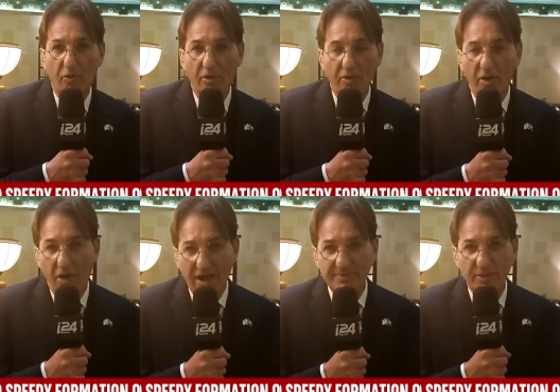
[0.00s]
where
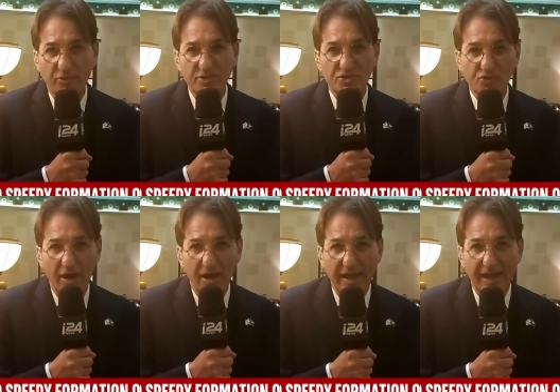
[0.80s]
her husband was
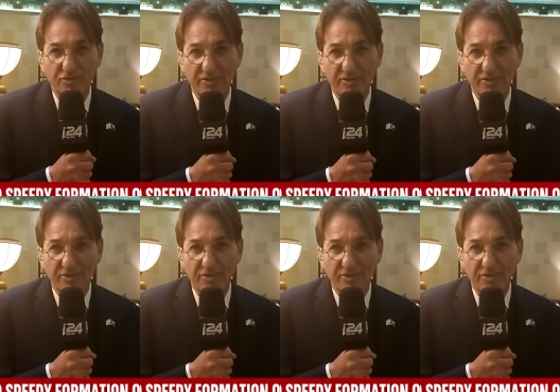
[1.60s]
struggling,